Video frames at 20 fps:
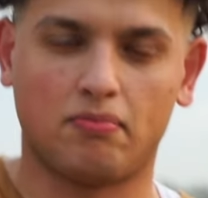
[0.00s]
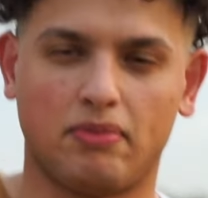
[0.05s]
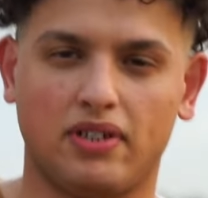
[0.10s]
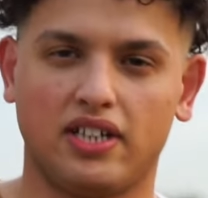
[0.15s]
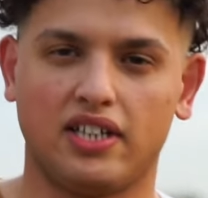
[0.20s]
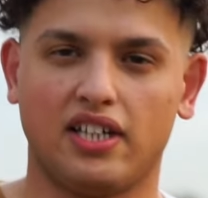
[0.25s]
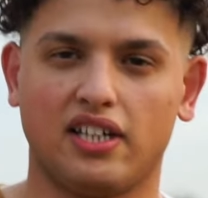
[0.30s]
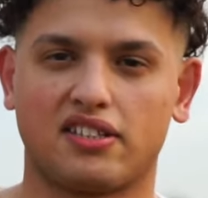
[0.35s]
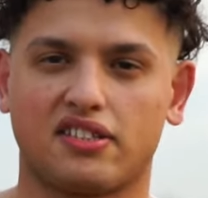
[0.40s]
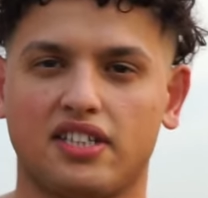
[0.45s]

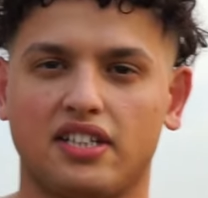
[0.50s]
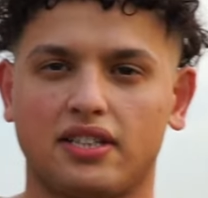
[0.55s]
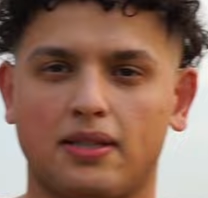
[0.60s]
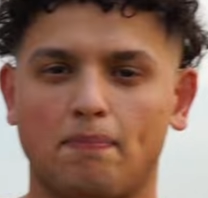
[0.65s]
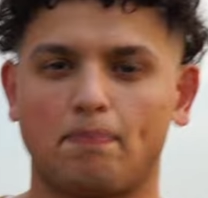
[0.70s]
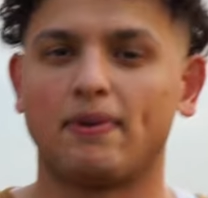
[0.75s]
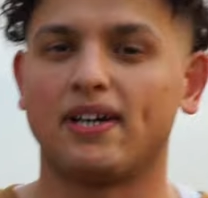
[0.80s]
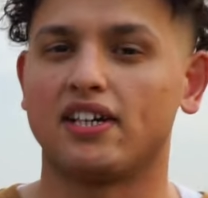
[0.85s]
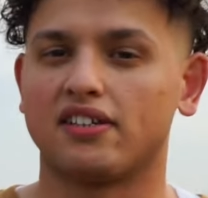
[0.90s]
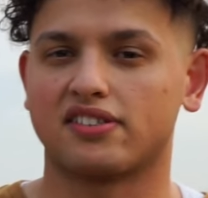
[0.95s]
but it's not the
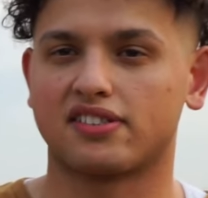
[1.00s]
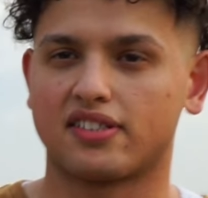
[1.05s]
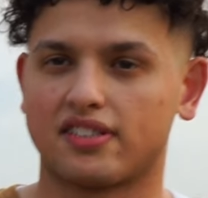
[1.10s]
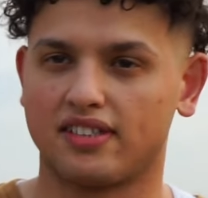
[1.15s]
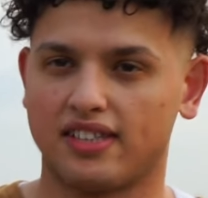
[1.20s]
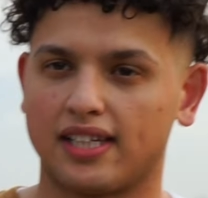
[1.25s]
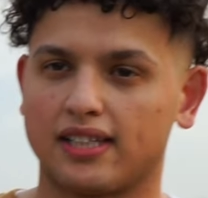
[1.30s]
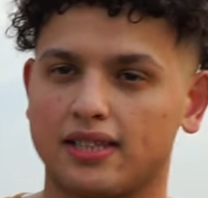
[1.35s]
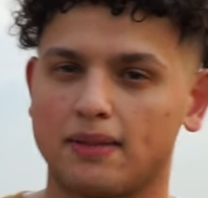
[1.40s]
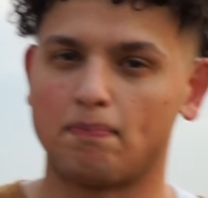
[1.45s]
best,
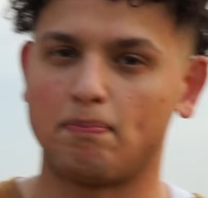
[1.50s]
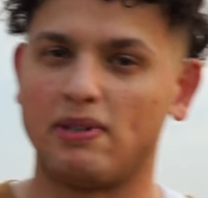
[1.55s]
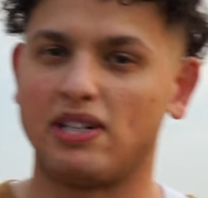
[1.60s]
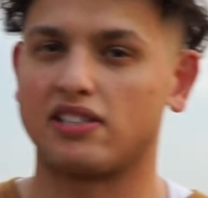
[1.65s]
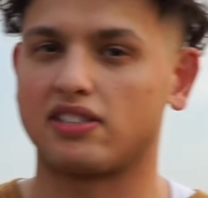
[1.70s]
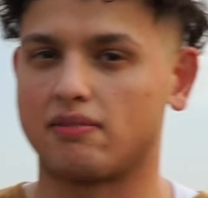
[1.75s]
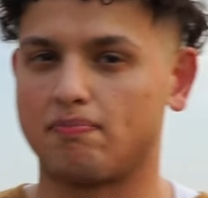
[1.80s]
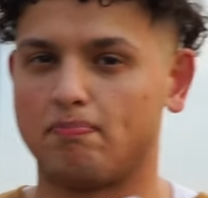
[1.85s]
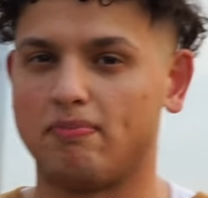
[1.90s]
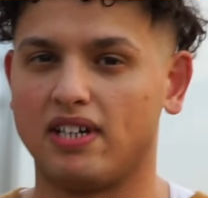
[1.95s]
like the
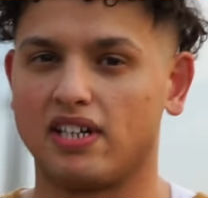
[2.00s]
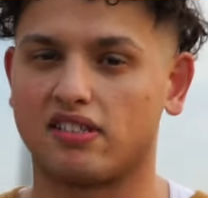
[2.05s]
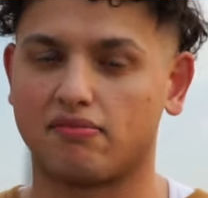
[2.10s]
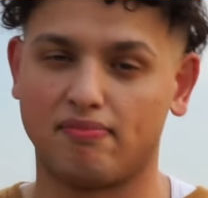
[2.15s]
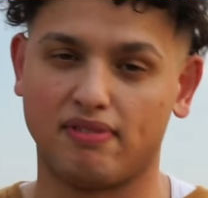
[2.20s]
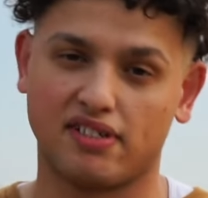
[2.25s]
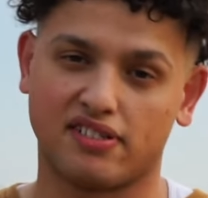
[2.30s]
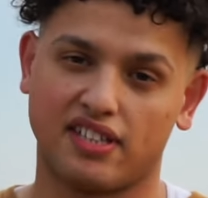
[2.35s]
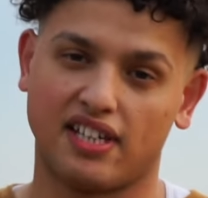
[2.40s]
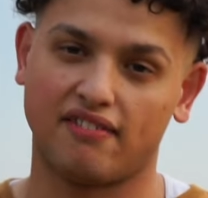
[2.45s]
best, best,
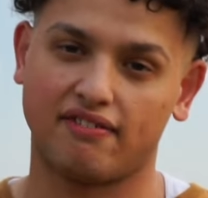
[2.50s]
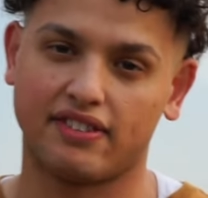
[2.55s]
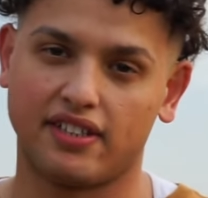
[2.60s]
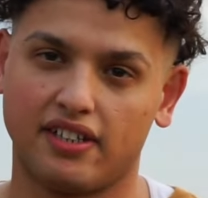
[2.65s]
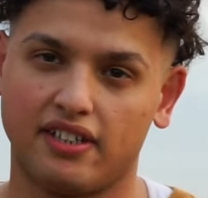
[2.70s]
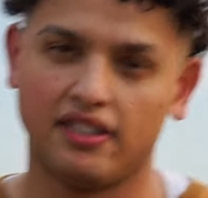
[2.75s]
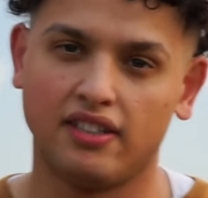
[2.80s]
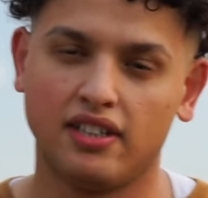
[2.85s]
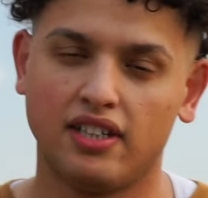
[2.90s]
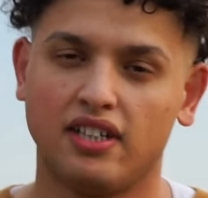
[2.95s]
best out
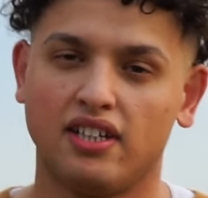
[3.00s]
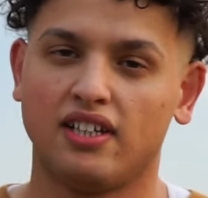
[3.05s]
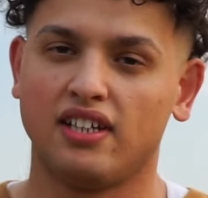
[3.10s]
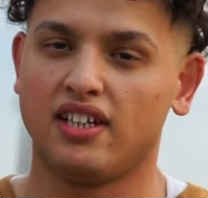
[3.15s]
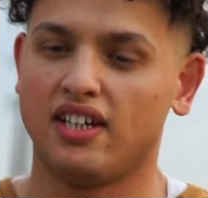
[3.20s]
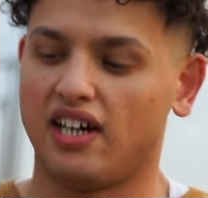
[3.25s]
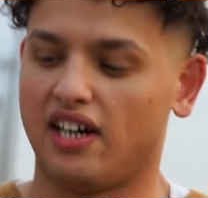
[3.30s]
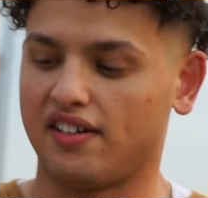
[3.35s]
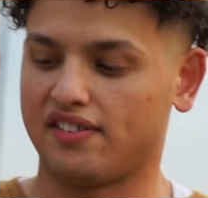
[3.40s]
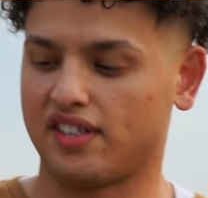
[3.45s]
there.
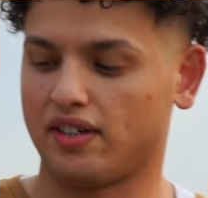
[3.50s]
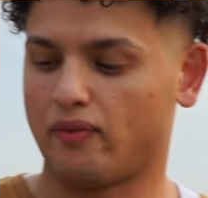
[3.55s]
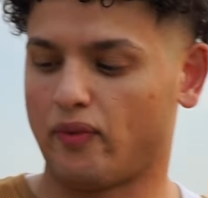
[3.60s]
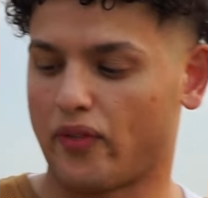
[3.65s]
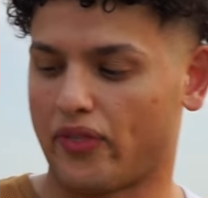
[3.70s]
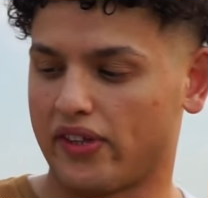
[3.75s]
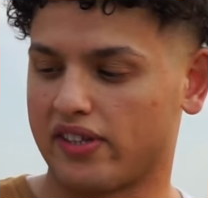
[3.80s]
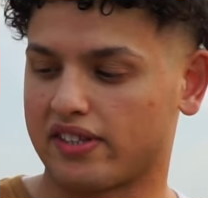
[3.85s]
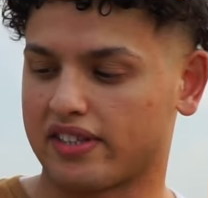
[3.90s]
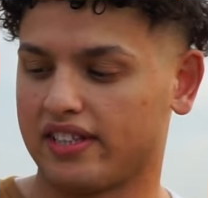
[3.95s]
I say,
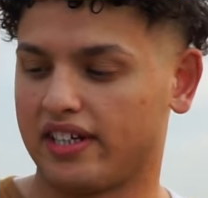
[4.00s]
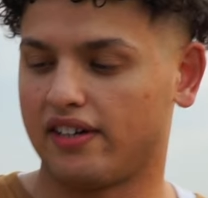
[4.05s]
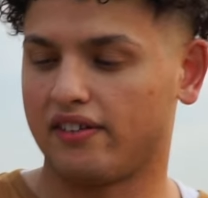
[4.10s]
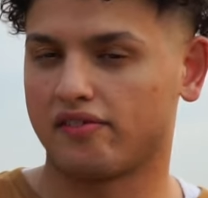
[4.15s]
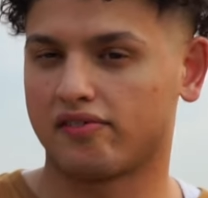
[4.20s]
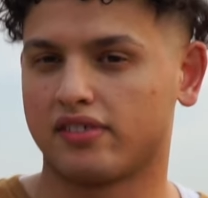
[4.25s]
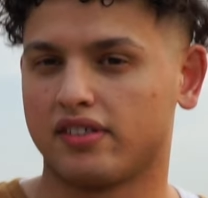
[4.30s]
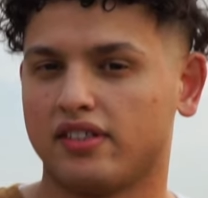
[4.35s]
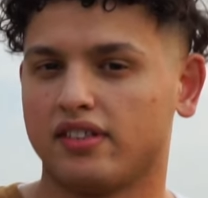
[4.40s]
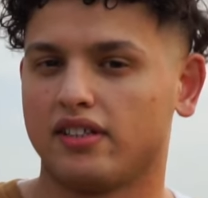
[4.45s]
but these
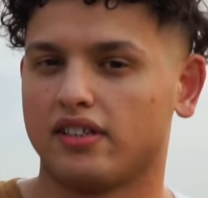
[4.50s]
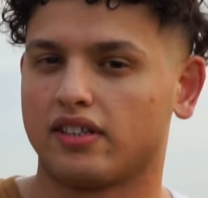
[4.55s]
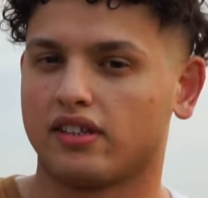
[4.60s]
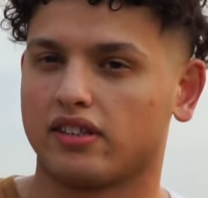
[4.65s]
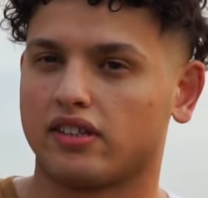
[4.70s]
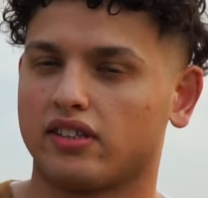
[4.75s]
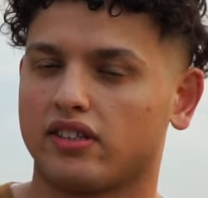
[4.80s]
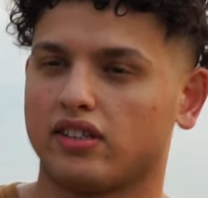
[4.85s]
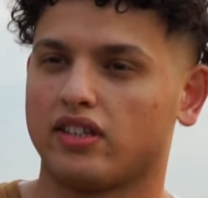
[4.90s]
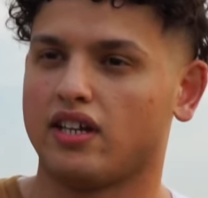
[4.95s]
gloves,
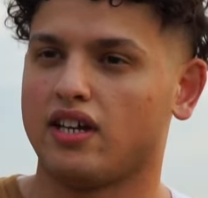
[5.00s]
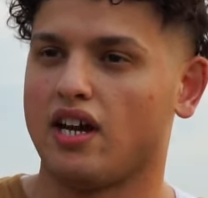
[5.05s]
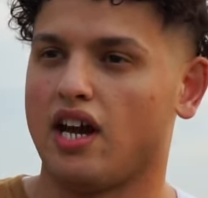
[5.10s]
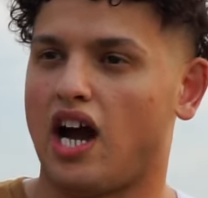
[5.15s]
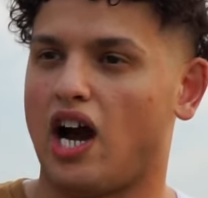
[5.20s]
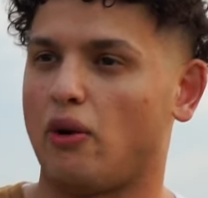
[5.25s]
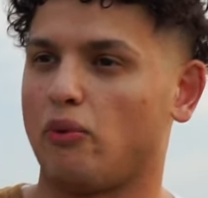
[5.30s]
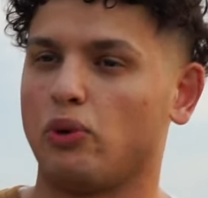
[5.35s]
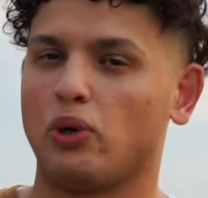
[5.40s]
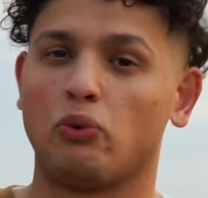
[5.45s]

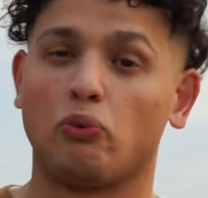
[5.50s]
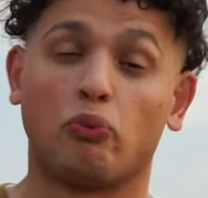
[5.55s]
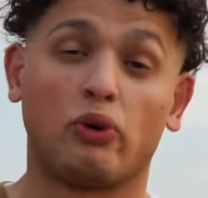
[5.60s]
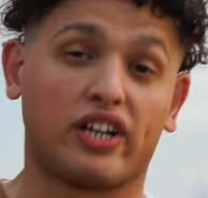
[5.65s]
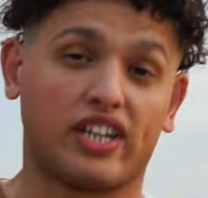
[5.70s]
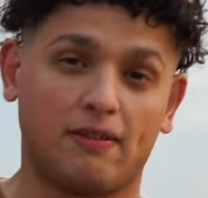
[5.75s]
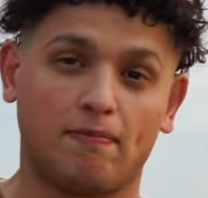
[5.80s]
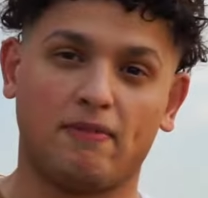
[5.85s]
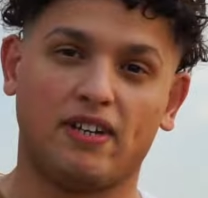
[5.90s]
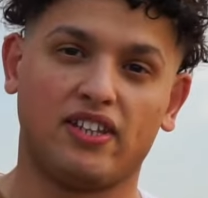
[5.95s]
I wouldn't
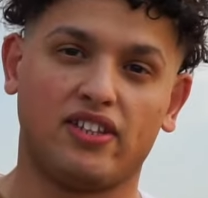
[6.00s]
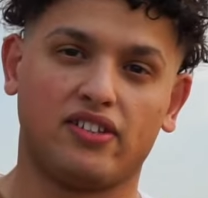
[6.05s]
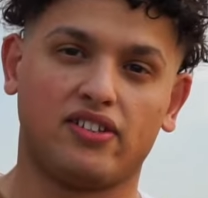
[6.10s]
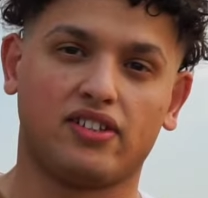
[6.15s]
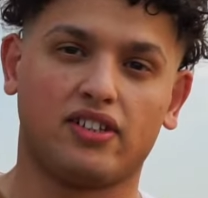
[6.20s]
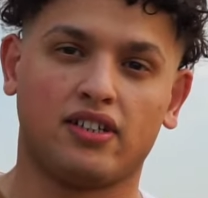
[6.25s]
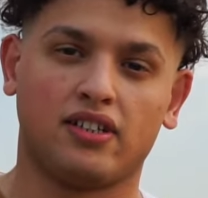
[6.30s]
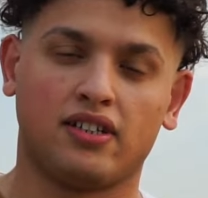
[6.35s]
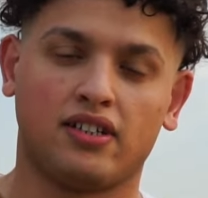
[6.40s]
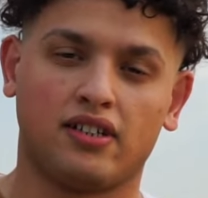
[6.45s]
recommend
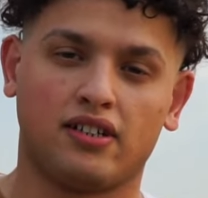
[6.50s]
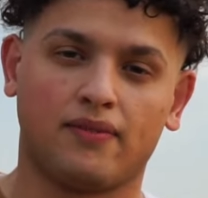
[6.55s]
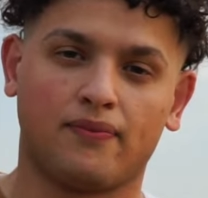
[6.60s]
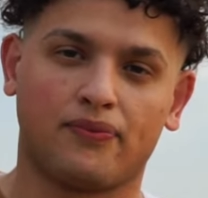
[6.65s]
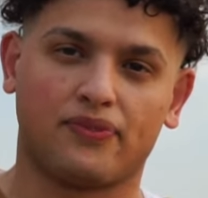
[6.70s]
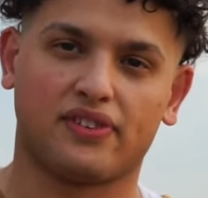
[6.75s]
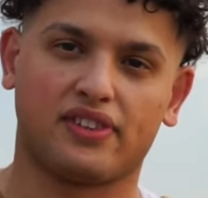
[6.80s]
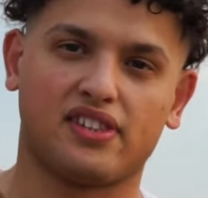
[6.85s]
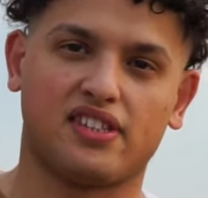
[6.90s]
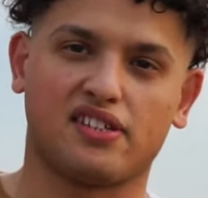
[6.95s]
either.
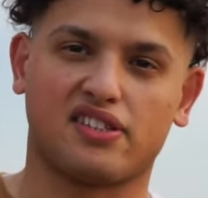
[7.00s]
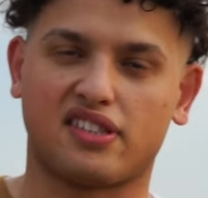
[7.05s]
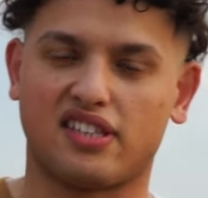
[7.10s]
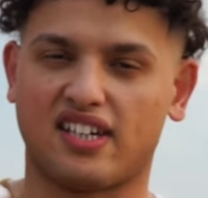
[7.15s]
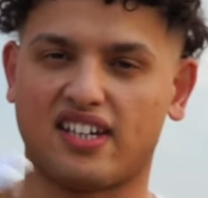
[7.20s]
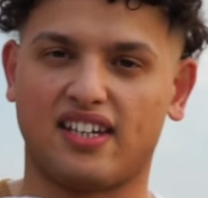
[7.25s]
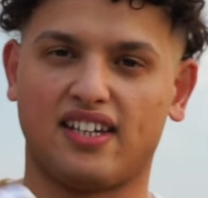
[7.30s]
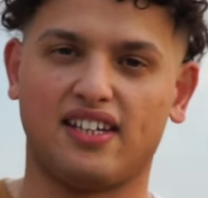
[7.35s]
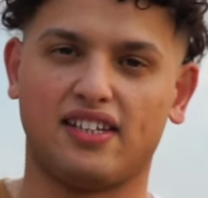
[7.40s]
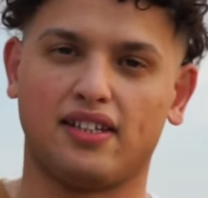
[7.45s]
This
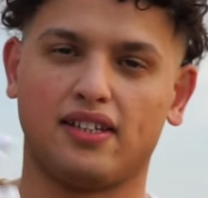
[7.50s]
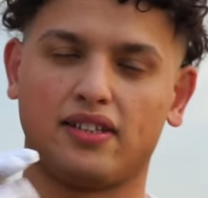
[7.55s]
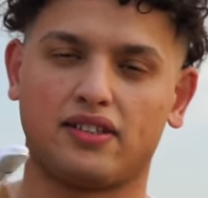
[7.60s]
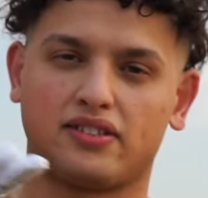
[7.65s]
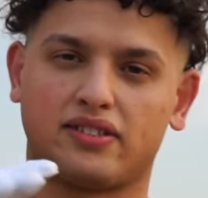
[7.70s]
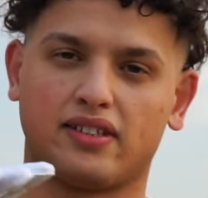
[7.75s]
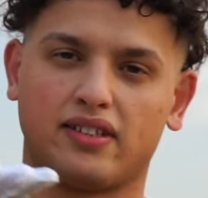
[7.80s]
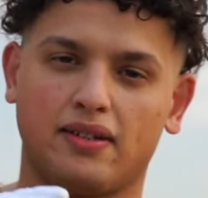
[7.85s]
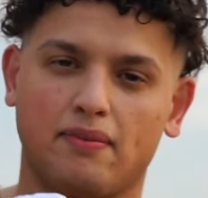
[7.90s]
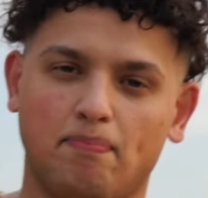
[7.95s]
like a
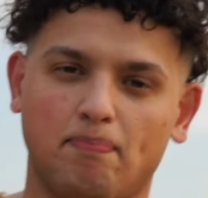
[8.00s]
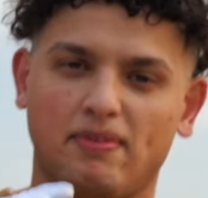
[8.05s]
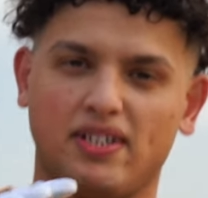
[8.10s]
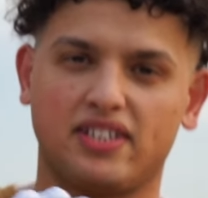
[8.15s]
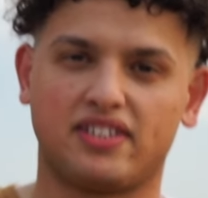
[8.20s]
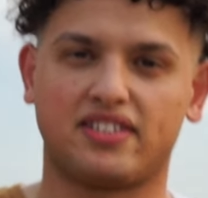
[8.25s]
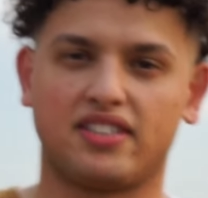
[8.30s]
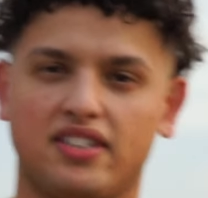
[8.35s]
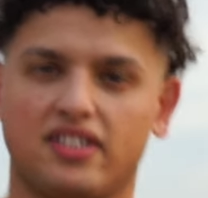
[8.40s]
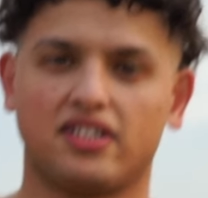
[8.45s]

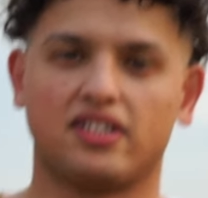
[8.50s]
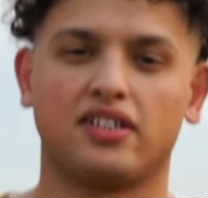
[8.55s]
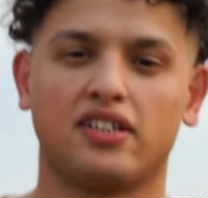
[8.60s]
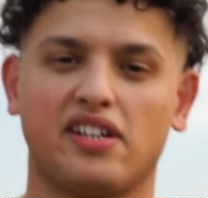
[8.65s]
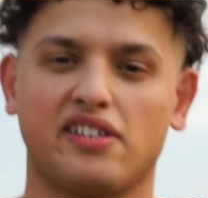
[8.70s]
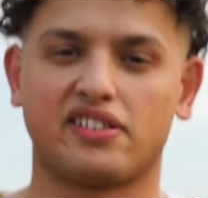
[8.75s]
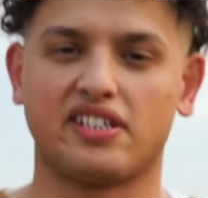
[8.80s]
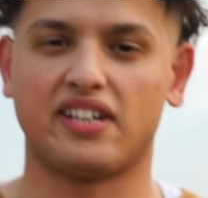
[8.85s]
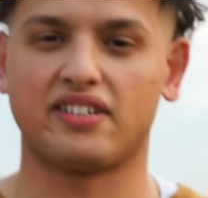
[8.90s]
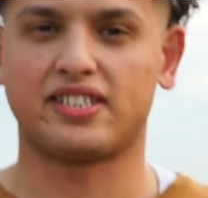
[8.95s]
mid tier.
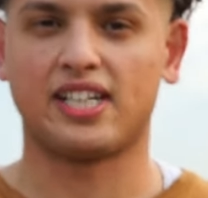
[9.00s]
It's not